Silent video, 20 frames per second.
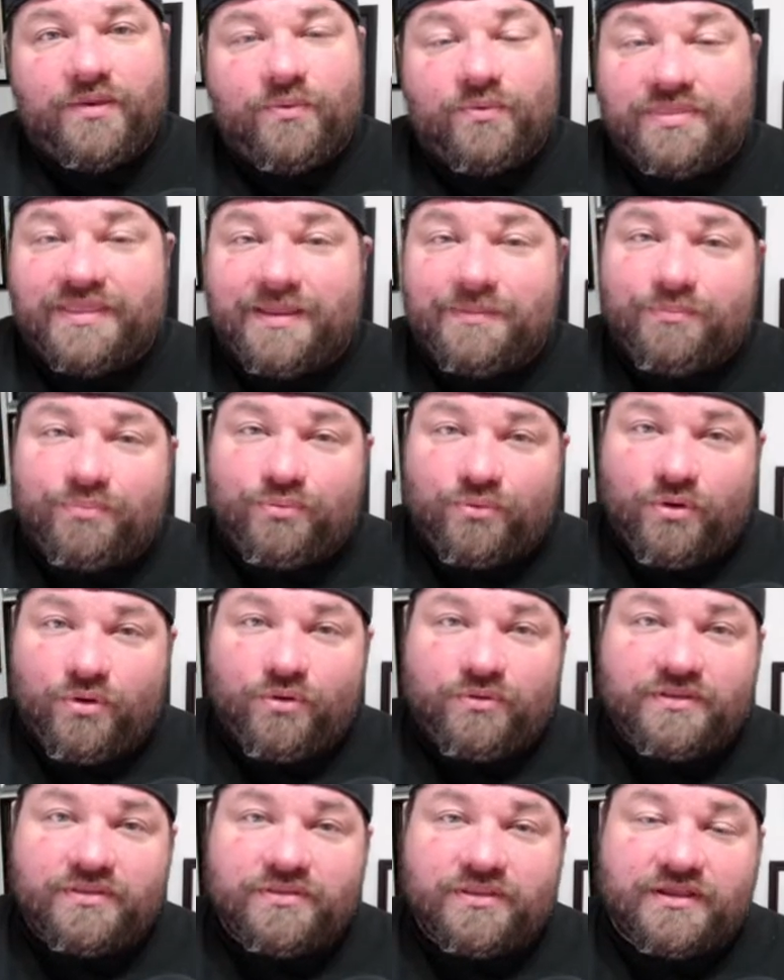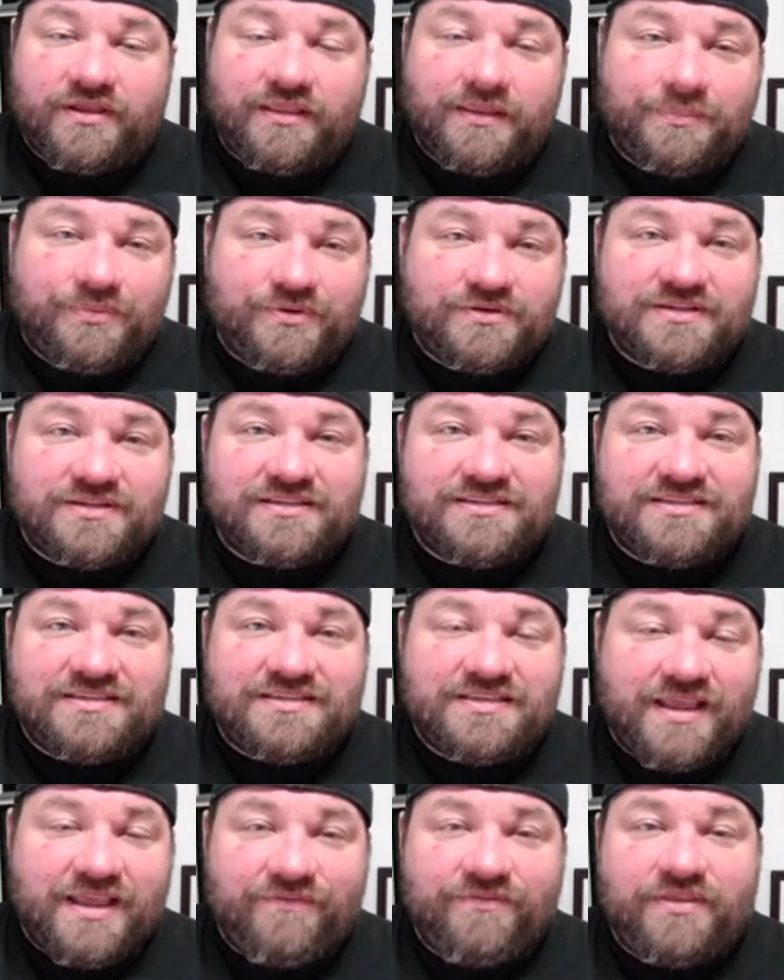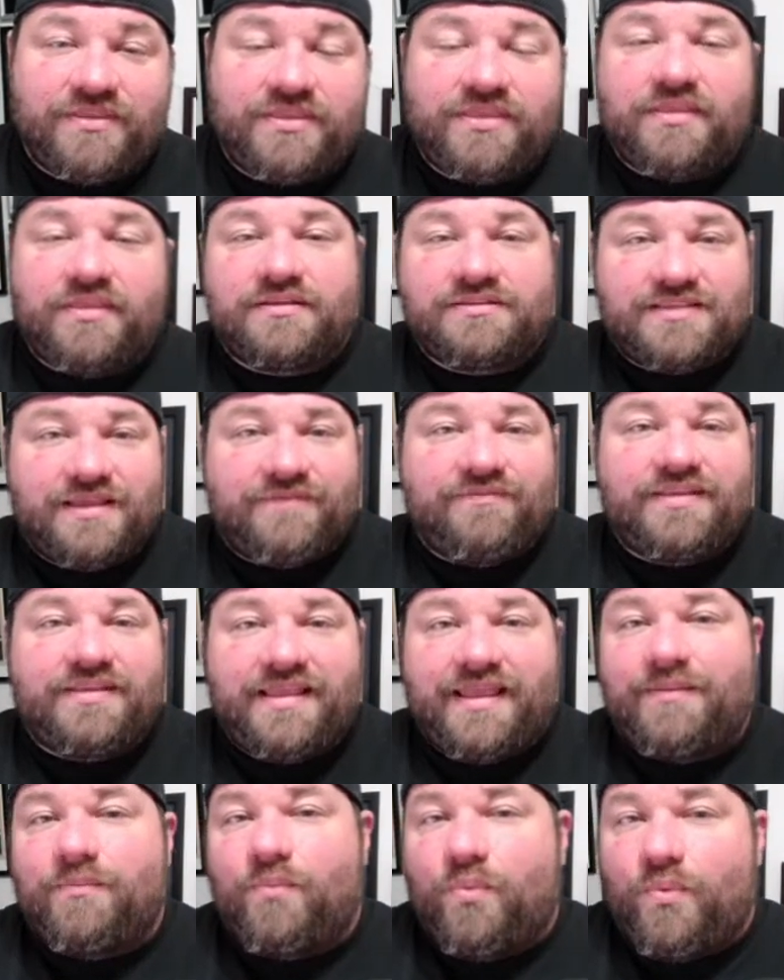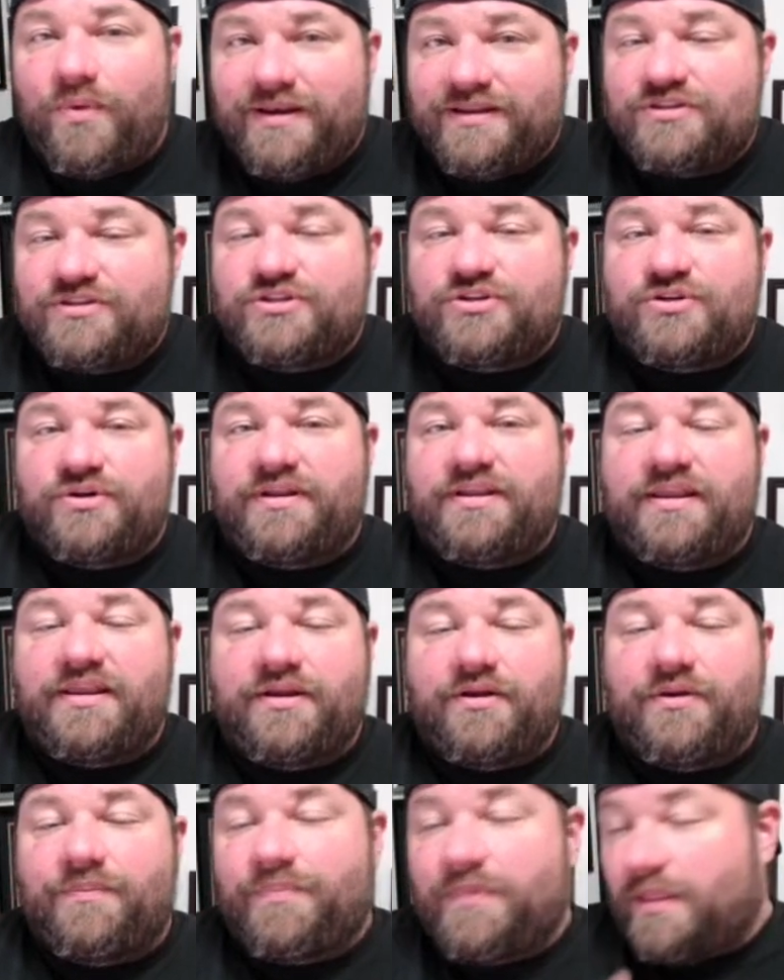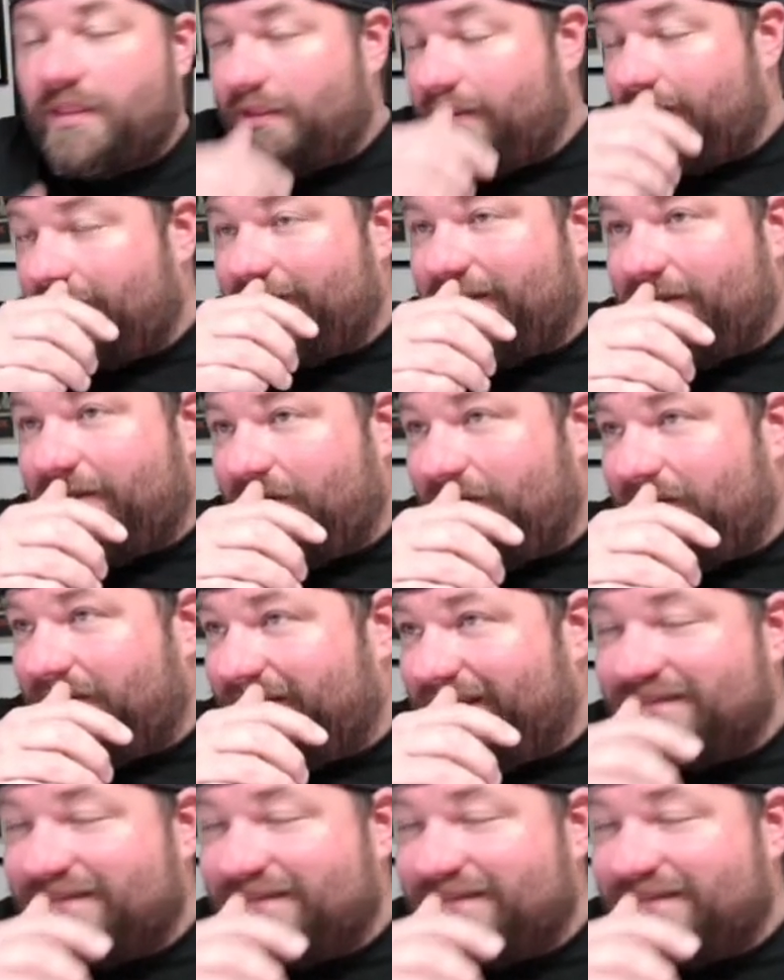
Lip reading: where they broke the Clippers' seven-game winning streak here. Now, that